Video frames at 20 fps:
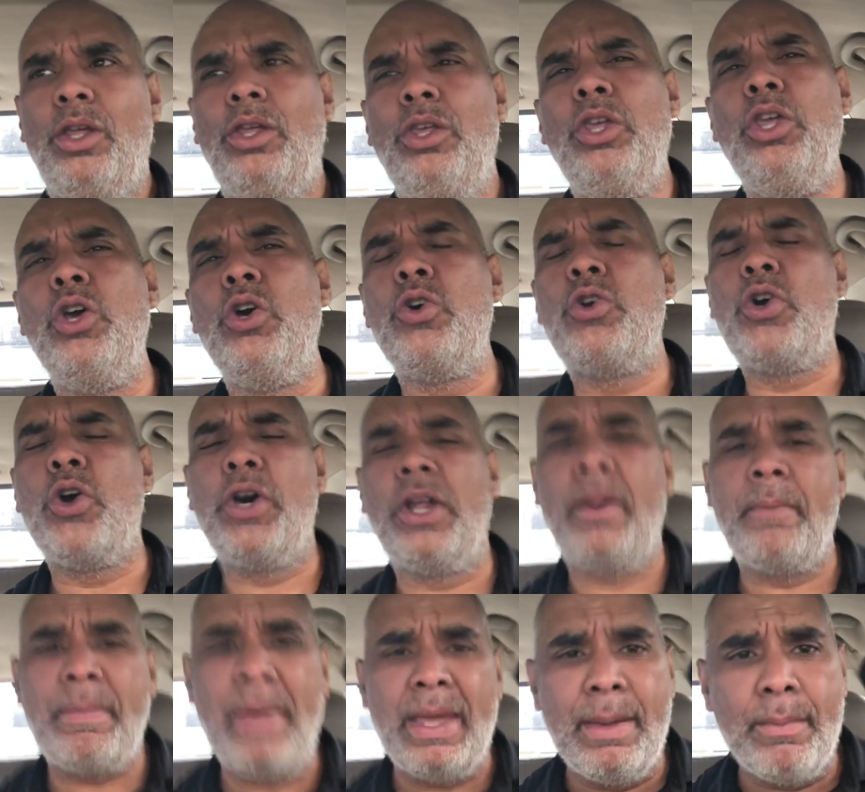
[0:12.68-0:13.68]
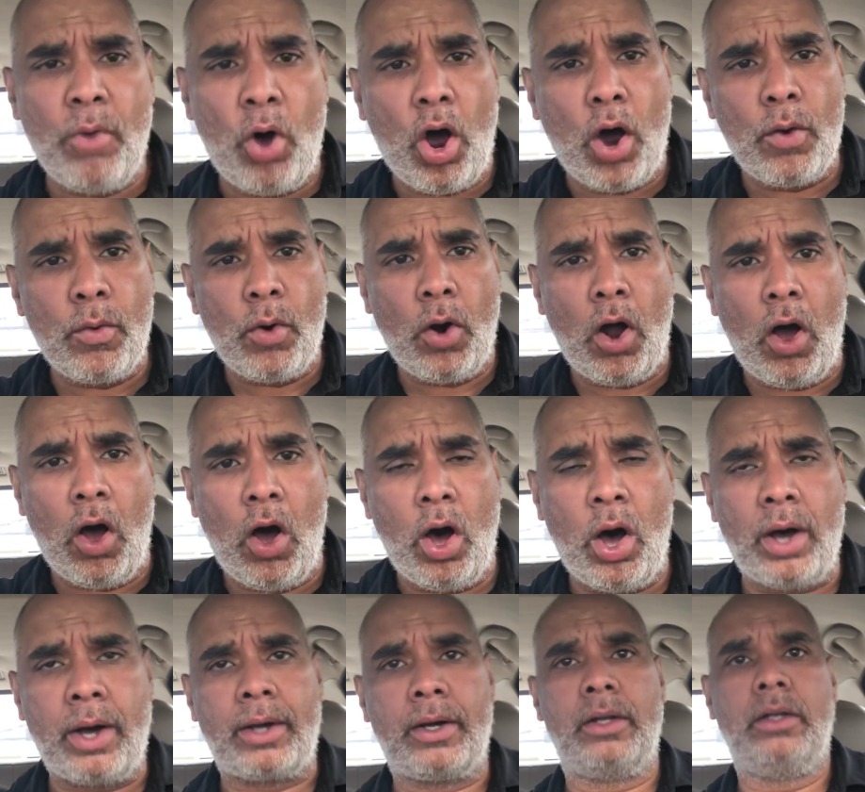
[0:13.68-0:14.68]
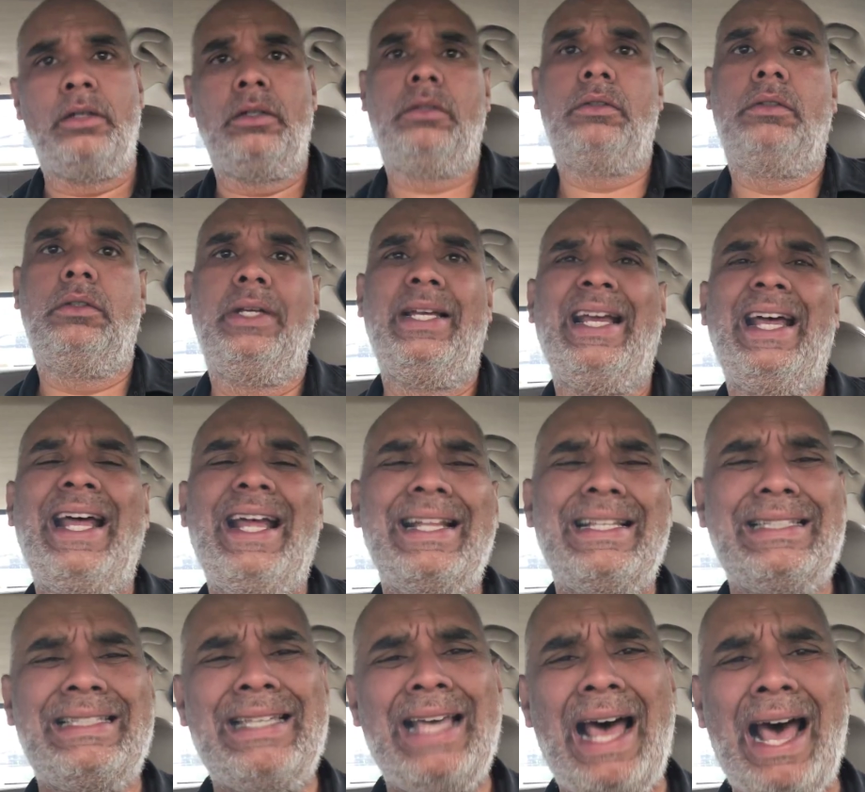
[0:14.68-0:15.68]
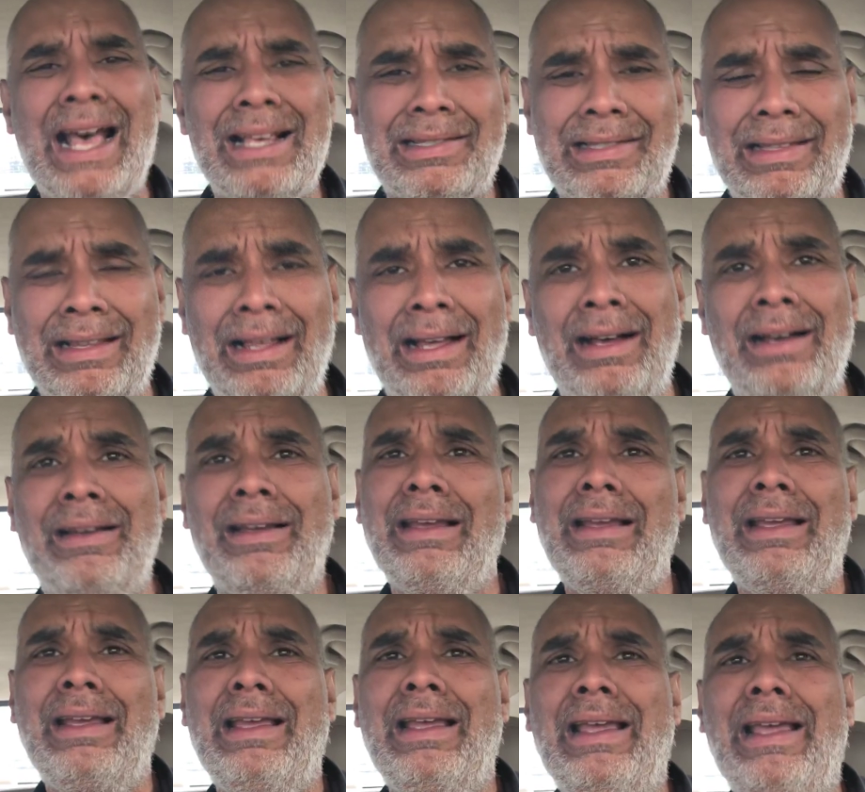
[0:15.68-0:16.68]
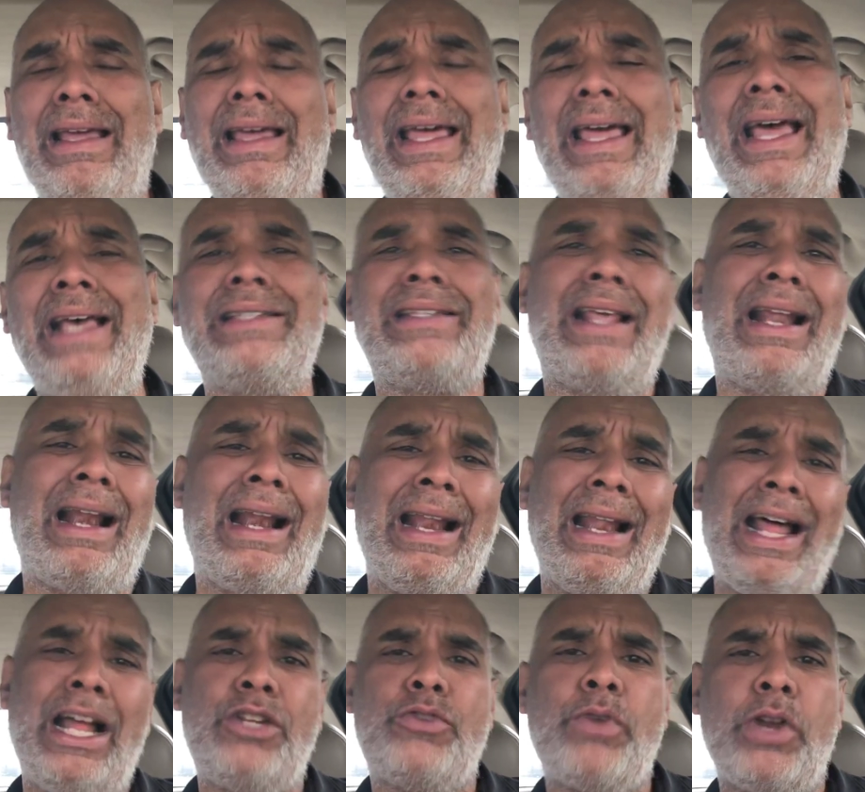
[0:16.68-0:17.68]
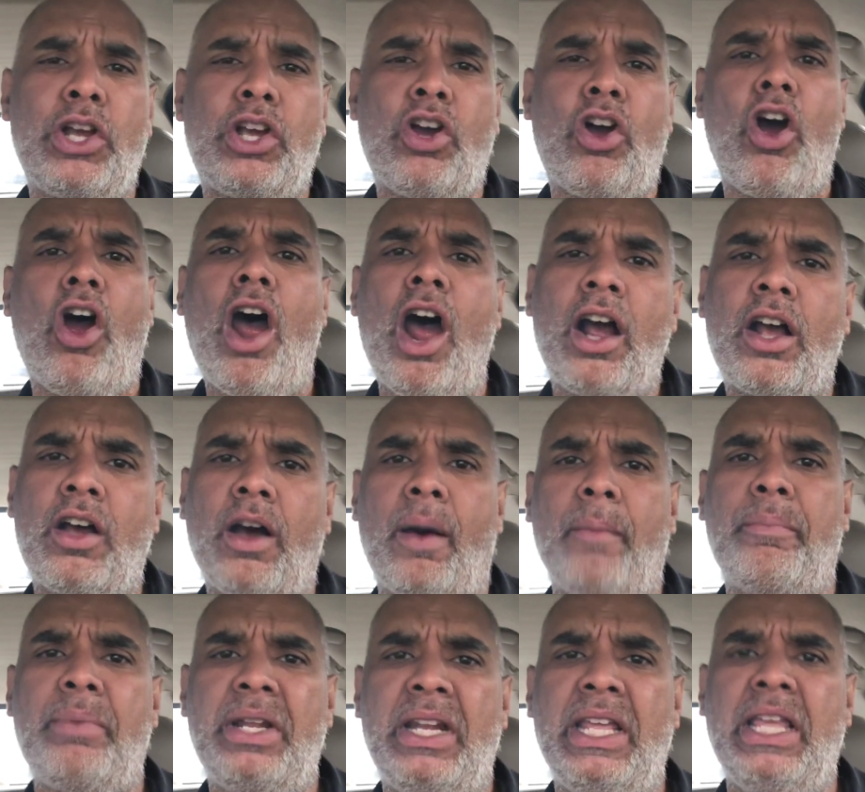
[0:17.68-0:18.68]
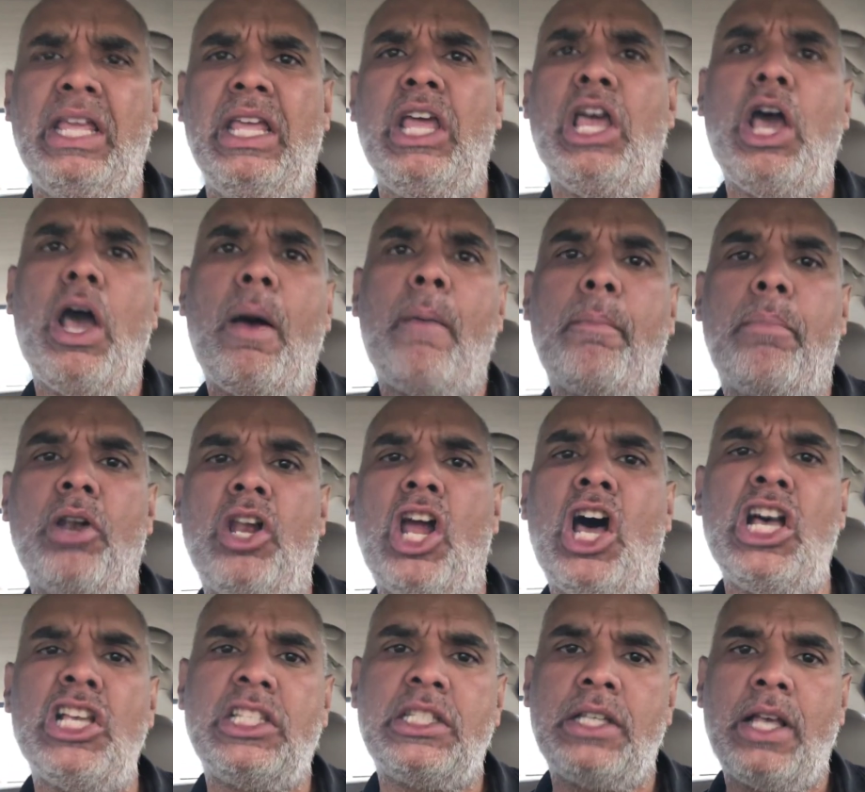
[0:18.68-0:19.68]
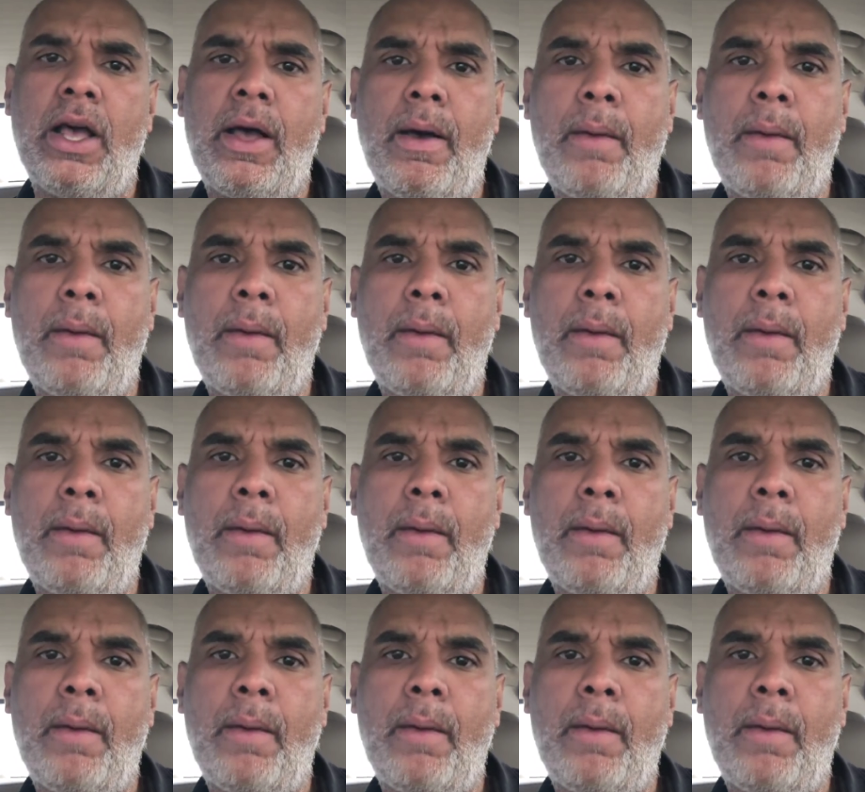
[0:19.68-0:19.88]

You couldn't be more wrong. Tesla is an electric car company plus,